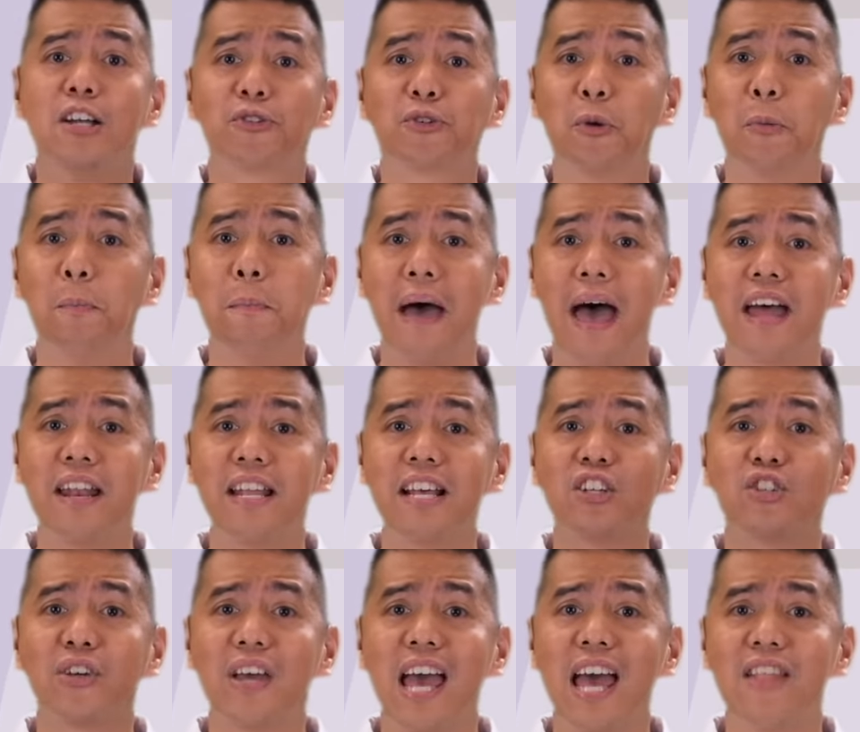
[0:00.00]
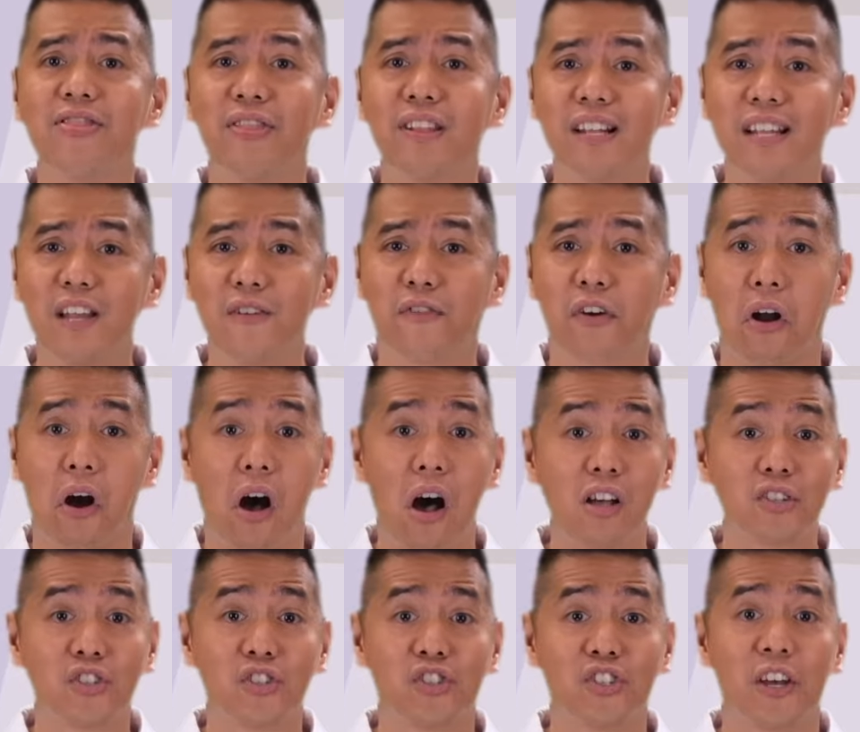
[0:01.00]
to manage and deliver
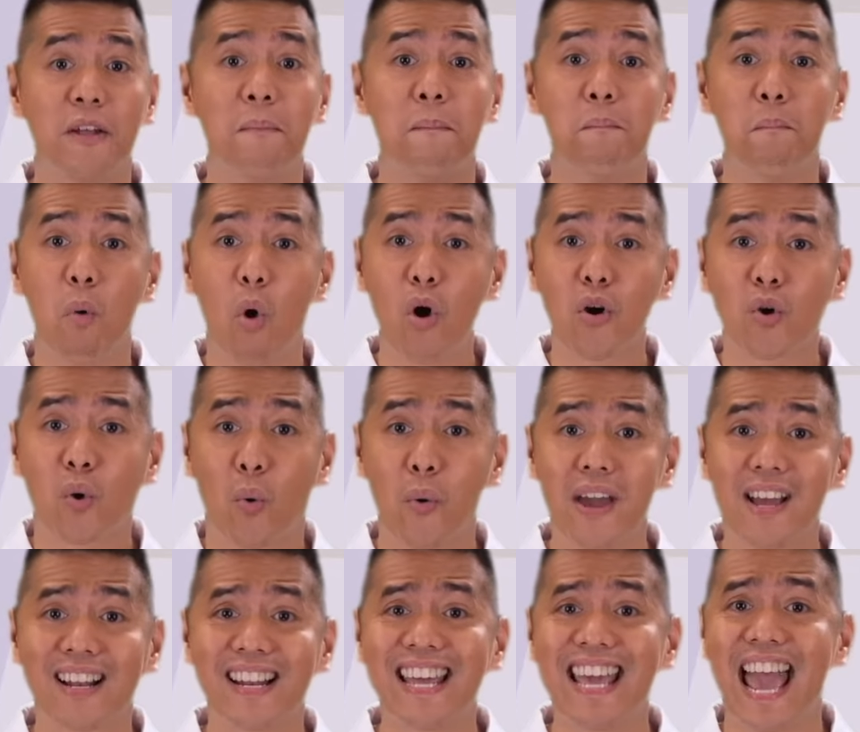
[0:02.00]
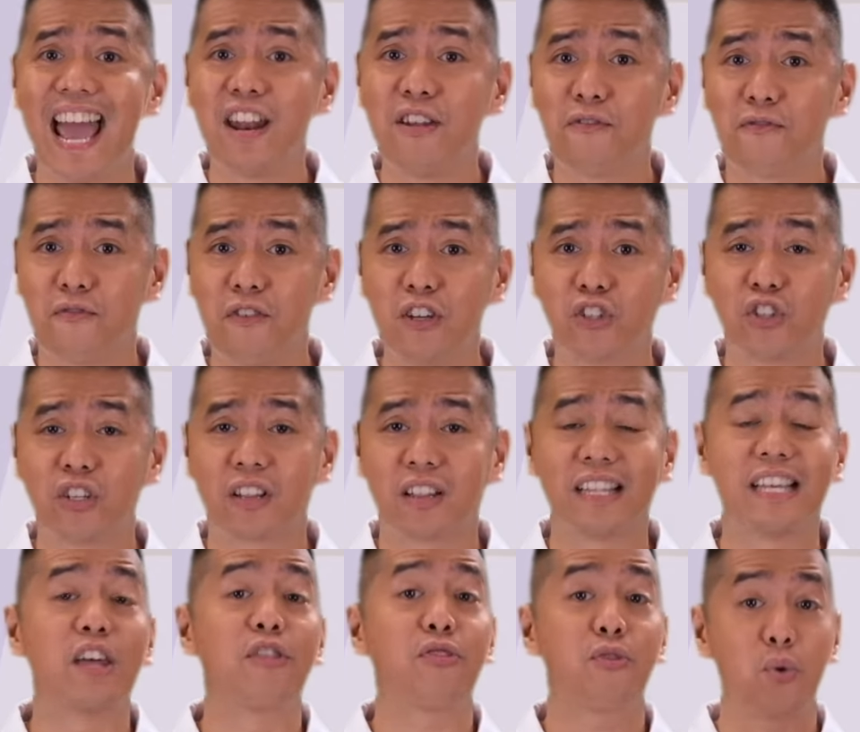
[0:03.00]
oxygen more quickly and
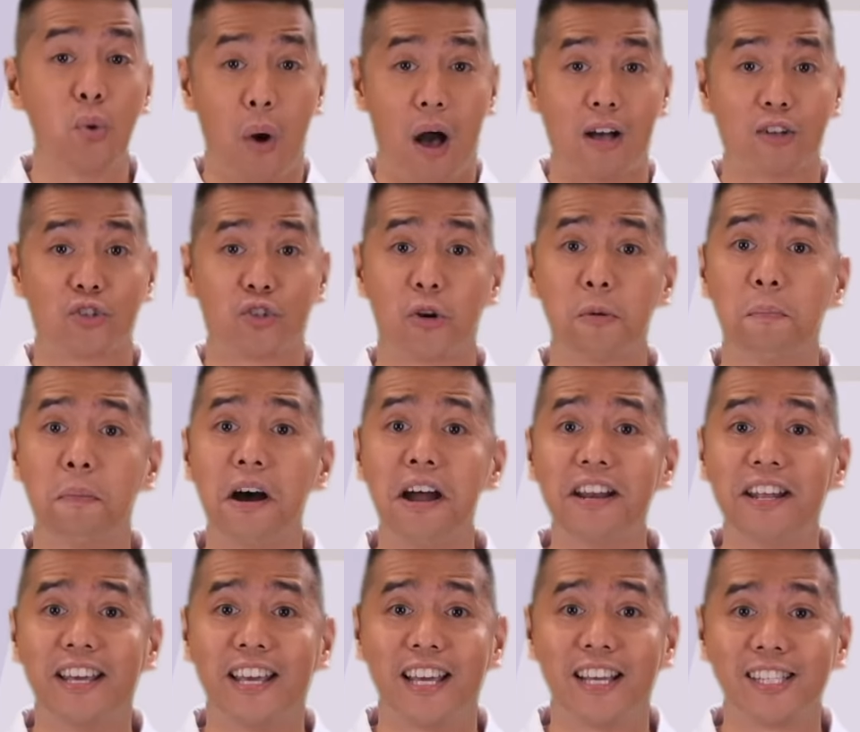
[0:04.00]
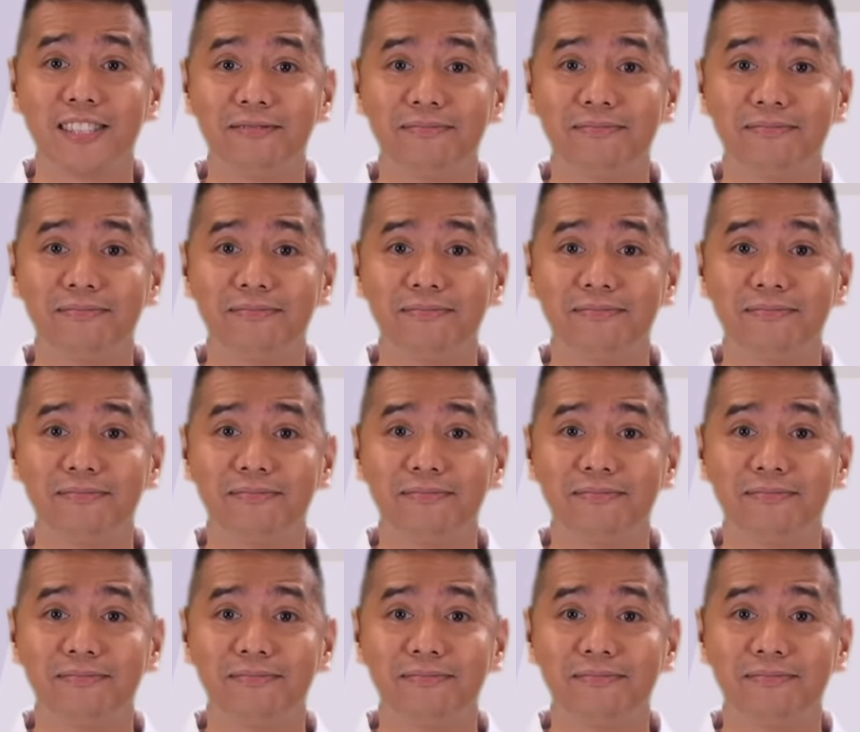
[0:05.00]
efficiently throughout your body.